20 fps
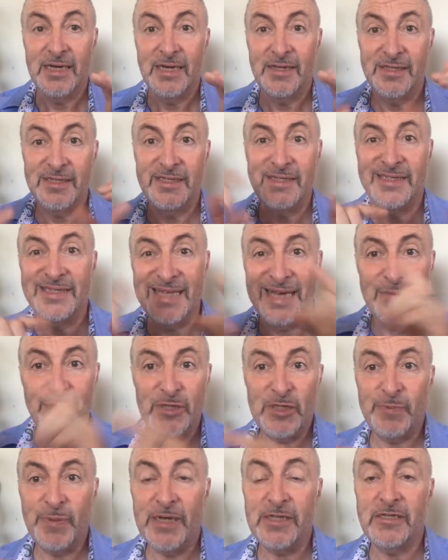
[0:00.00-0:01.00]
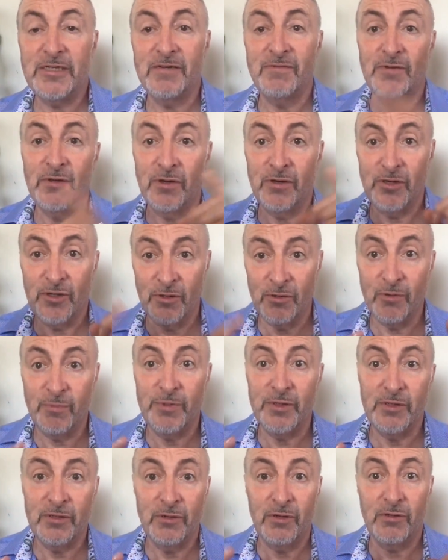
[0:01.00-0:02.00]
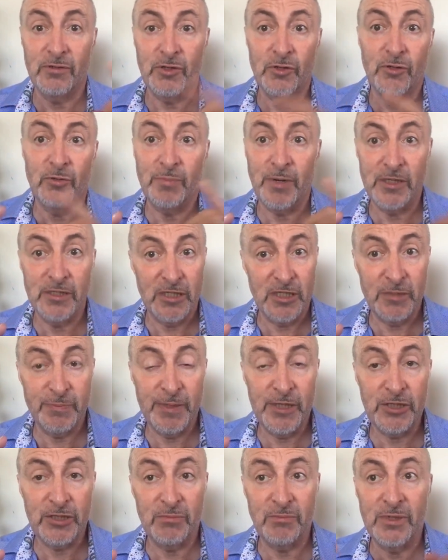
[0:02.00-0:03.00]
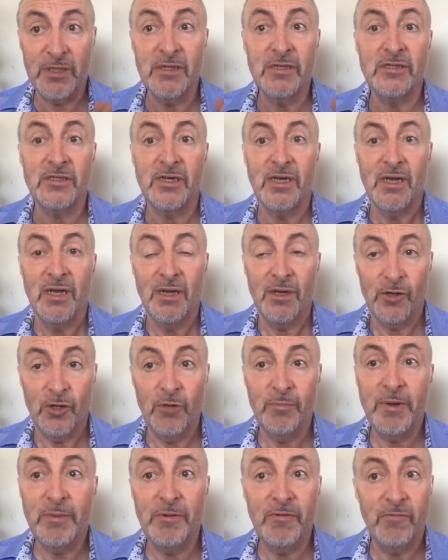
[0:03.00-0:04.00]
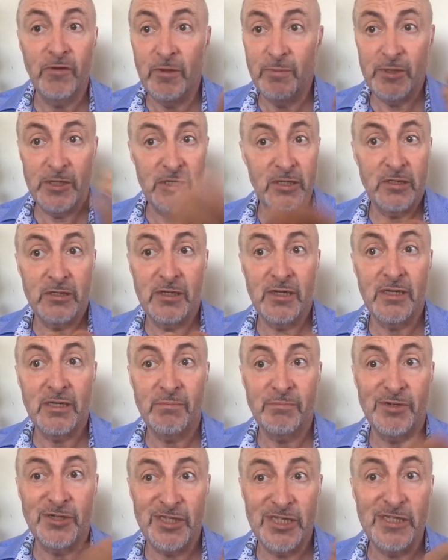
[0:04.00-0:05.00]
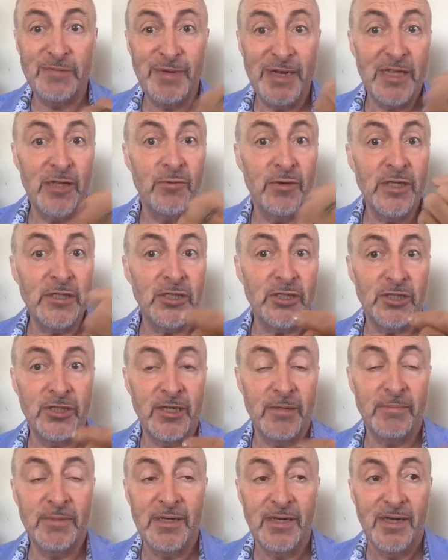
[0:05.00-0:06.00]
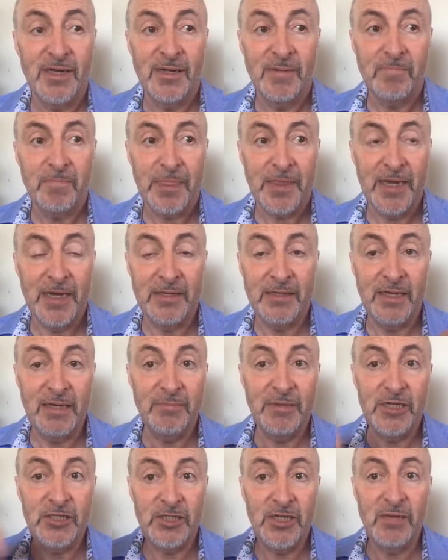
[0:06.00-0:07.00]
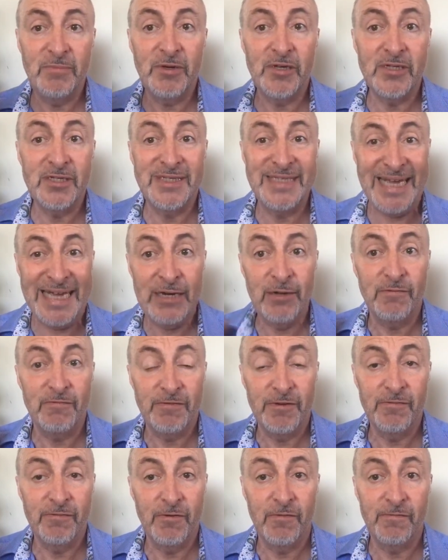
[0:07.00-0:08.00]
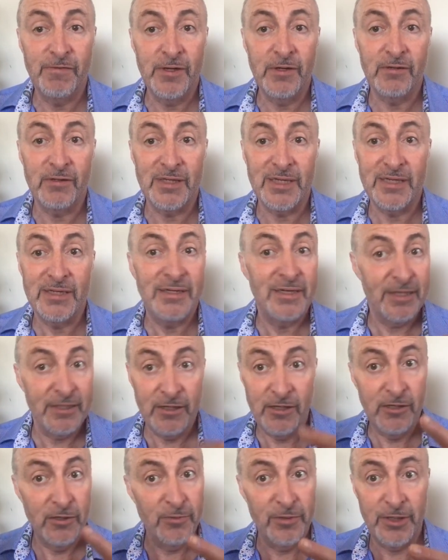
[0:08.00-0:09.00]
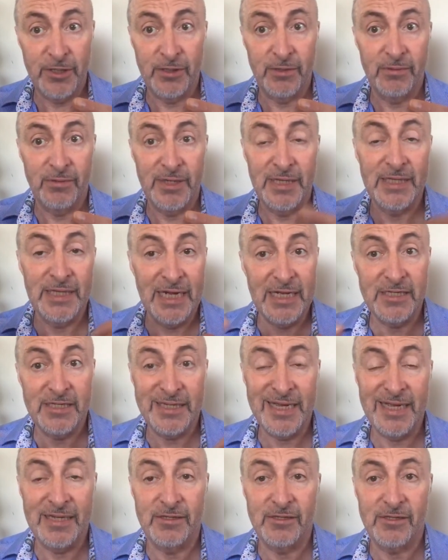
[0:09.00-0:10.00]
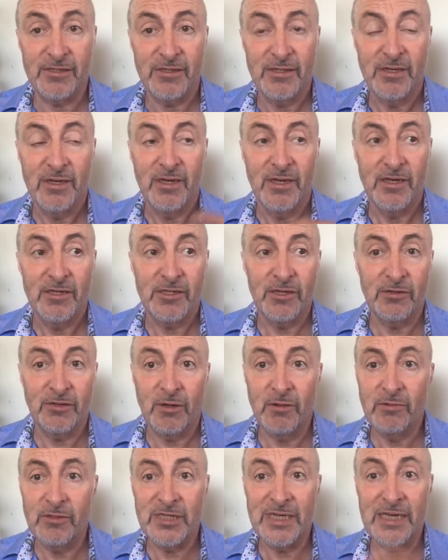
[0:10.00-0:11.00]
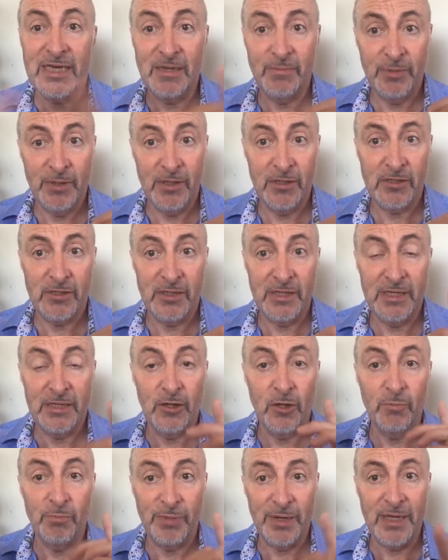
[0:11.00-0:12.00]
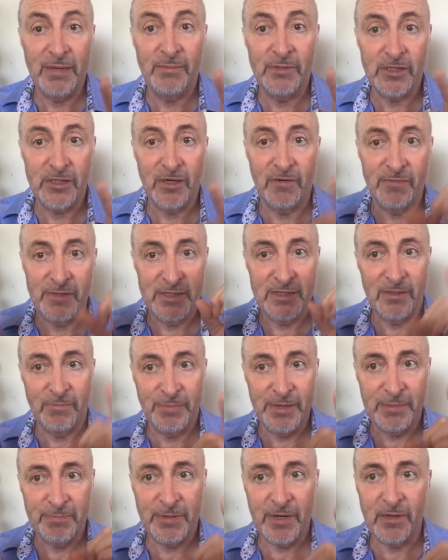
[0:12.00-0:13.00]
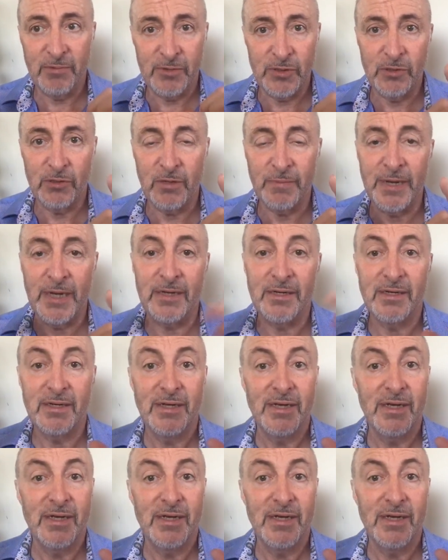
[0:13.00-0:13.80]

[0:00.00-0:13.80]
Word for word: this is their perspective, not your, not your participation, because you may be fully participating, participating in the relationship, and they may cheat because they don't feel fulfilled. Nothing to do with you in that sense. So don't take it personally and don't blame yourself. This is a big part we'll talk about.